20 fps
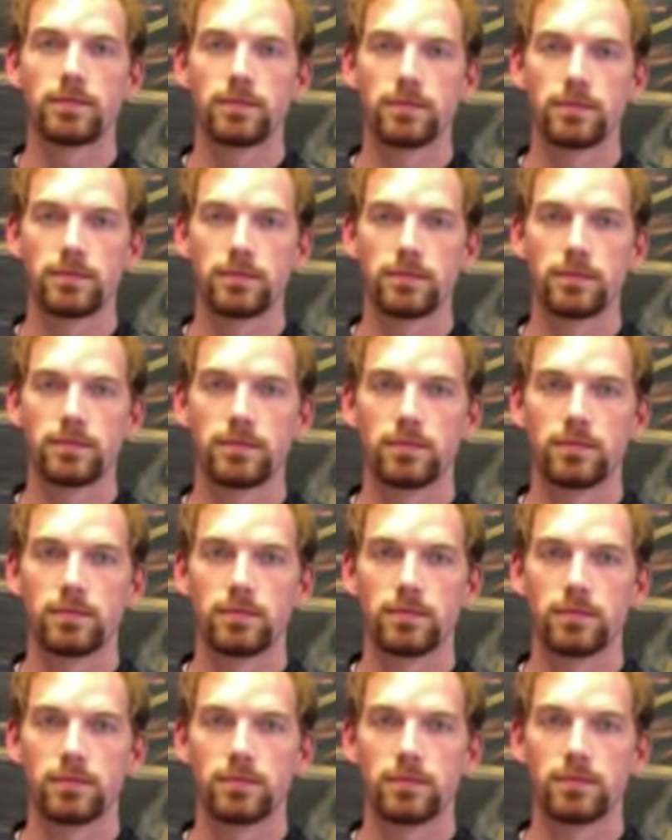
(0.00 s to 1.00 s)

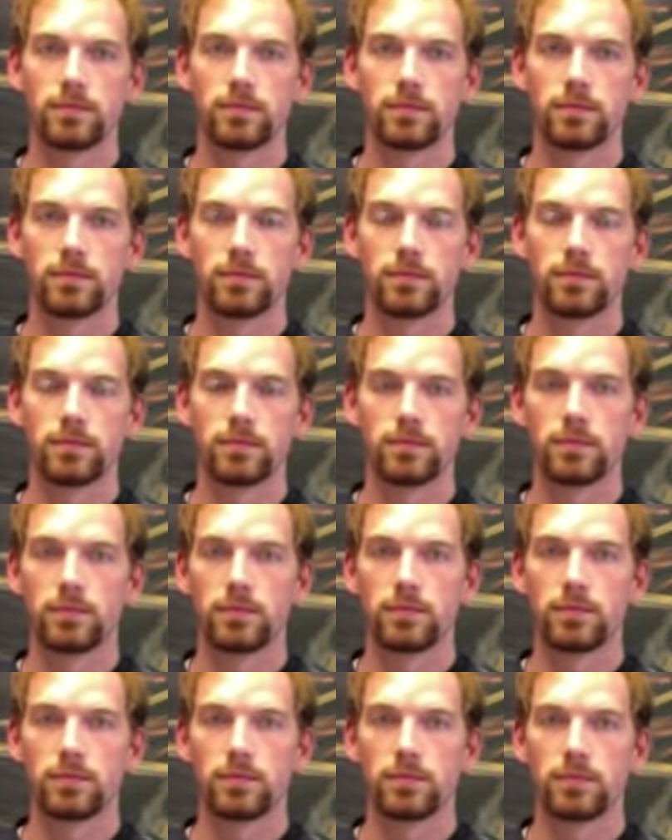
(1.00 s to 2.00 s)

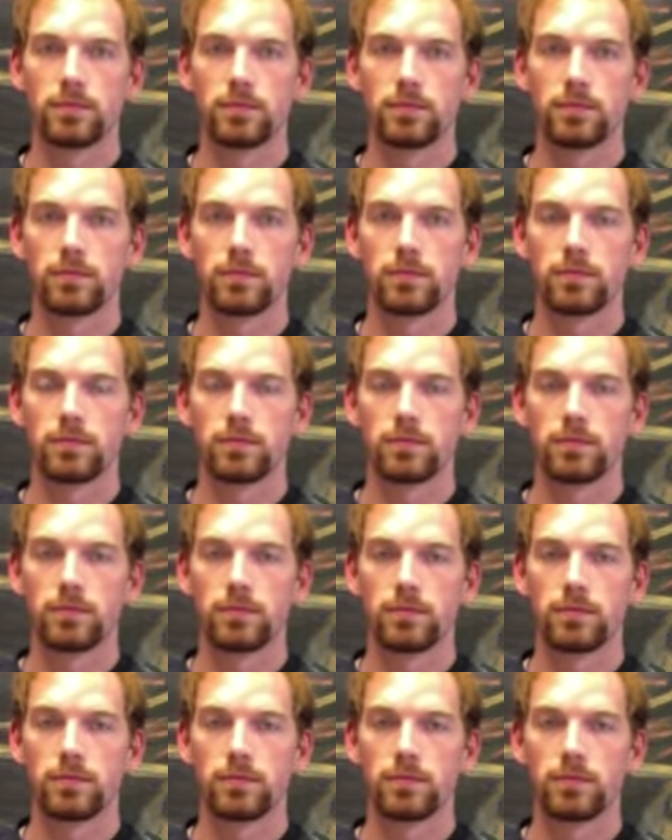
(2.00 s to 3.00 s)

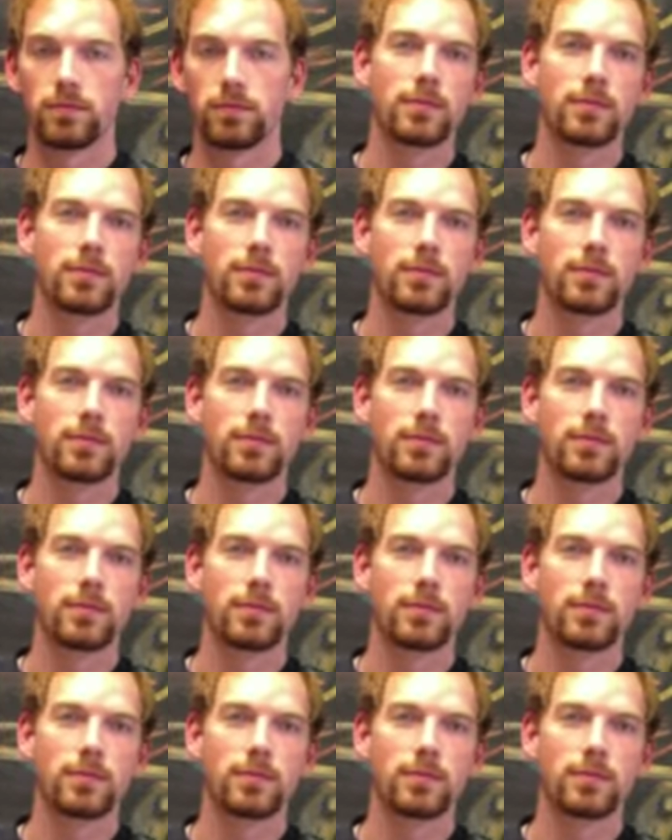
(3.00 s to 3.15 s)
The person shown says nothing.